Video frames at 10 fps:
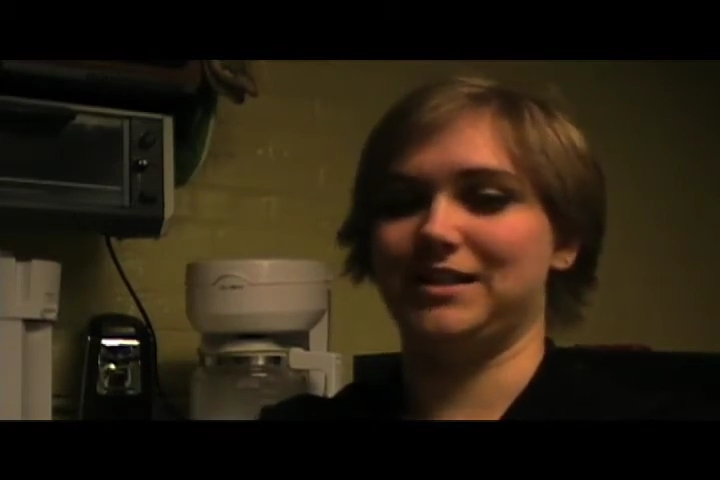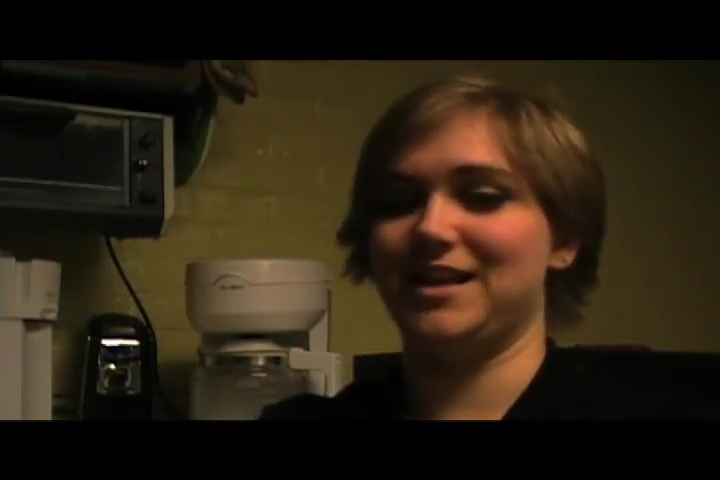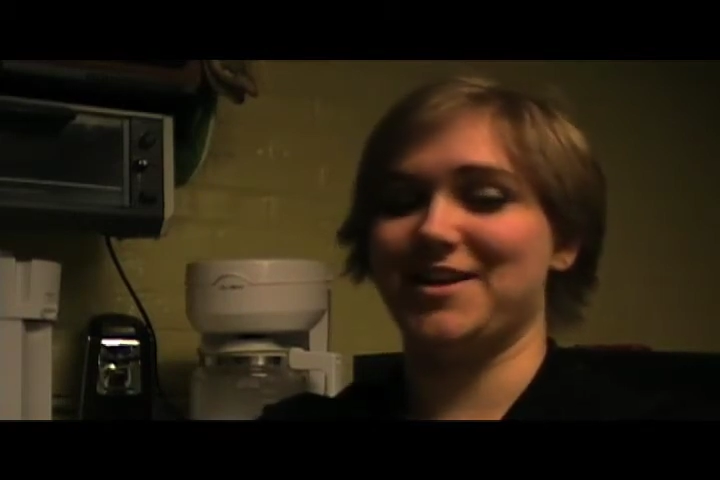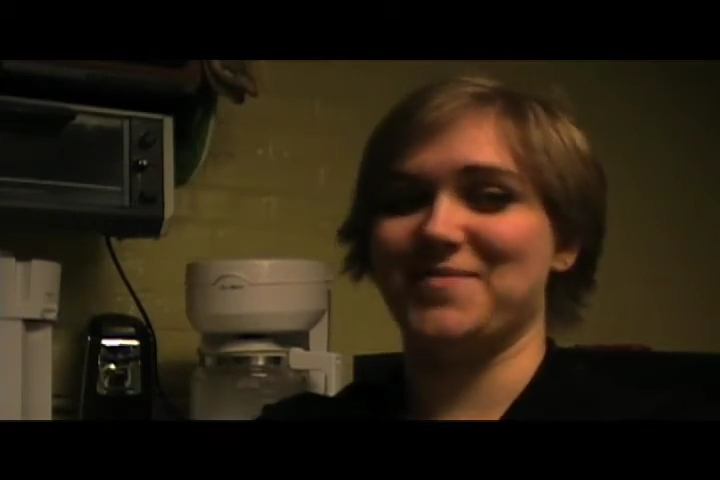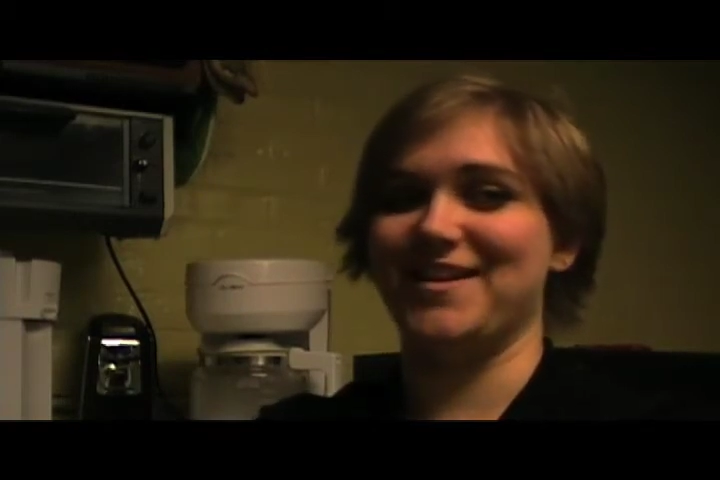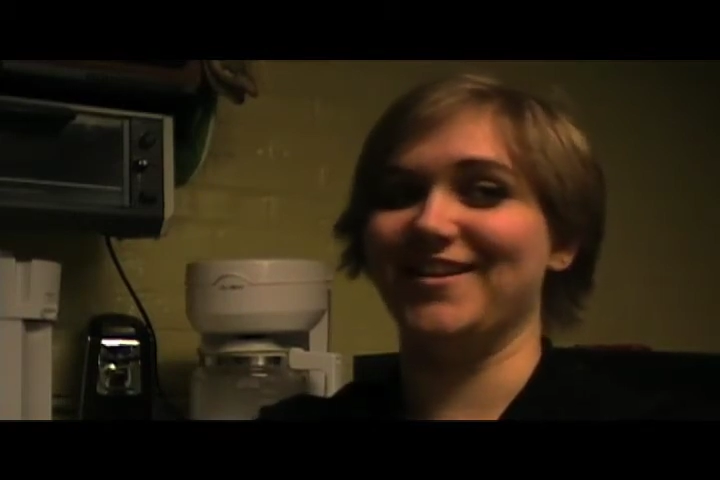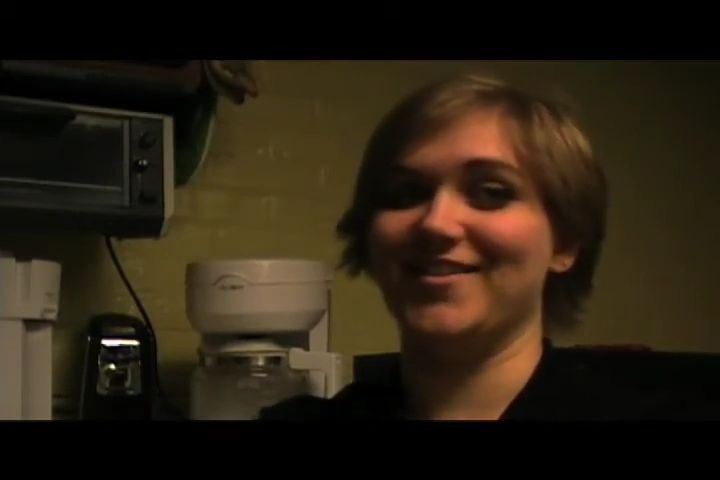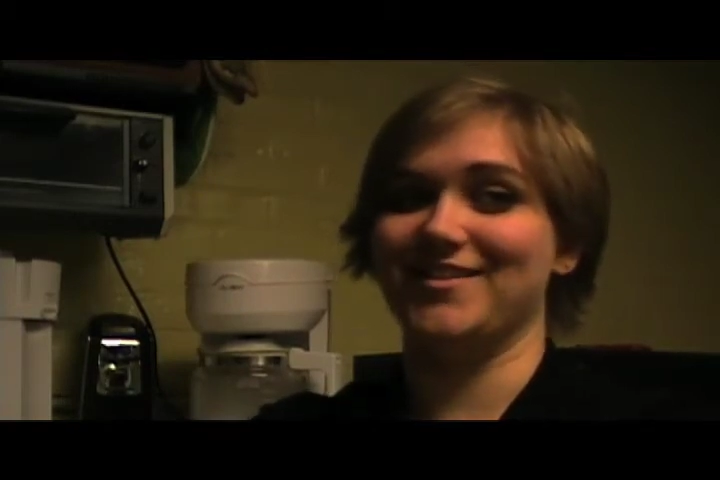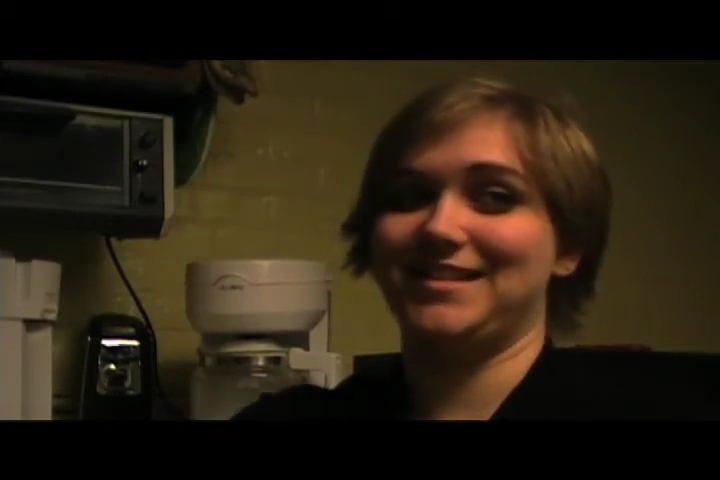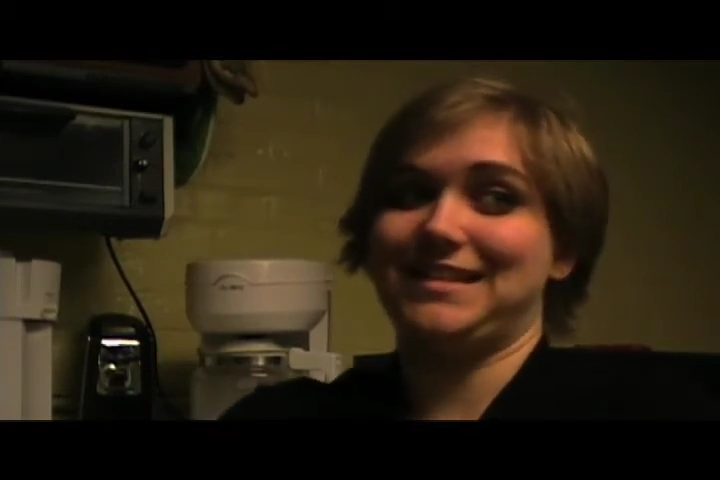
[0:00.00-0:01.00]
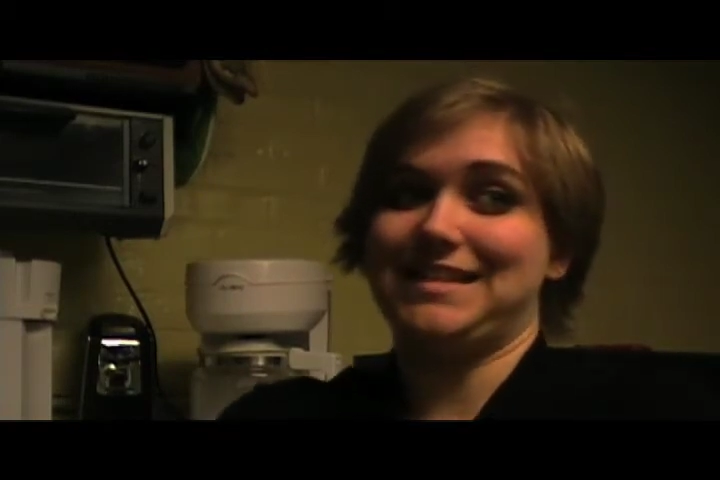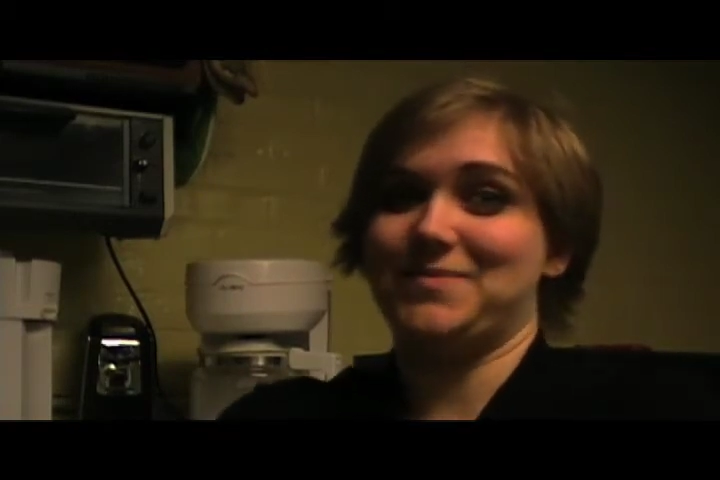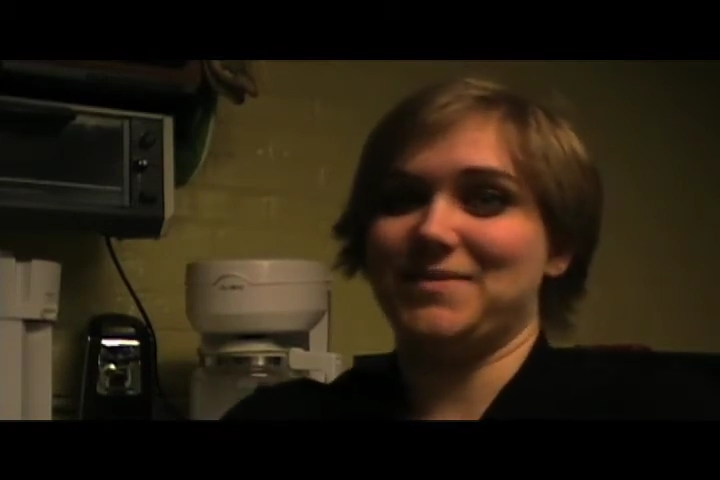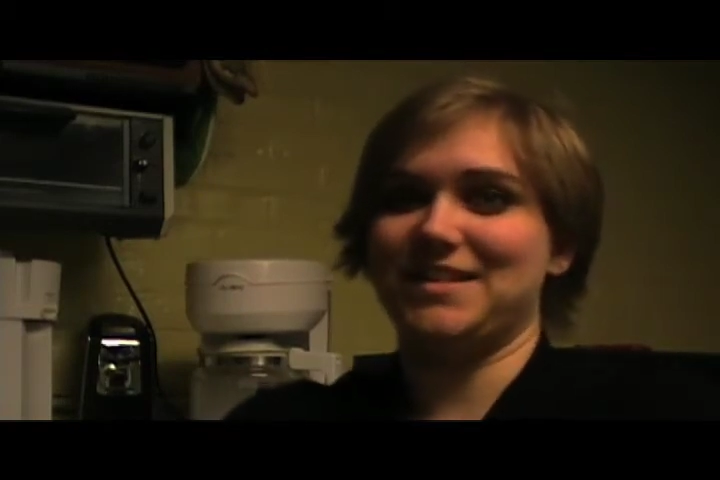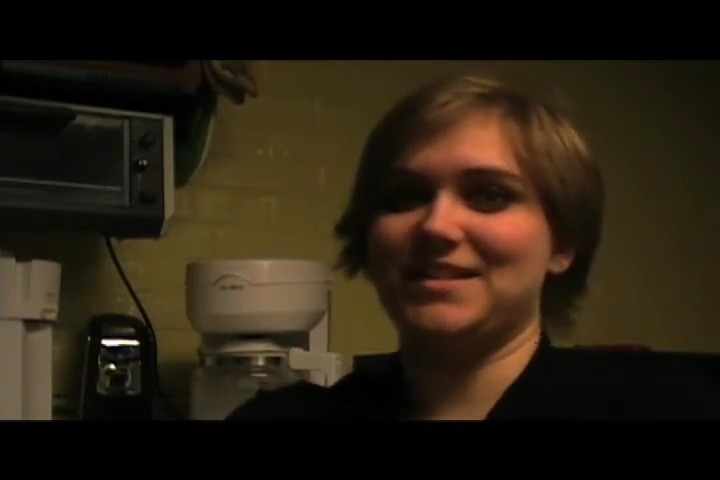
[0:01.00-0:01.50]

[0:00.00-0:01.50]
take me all the time, it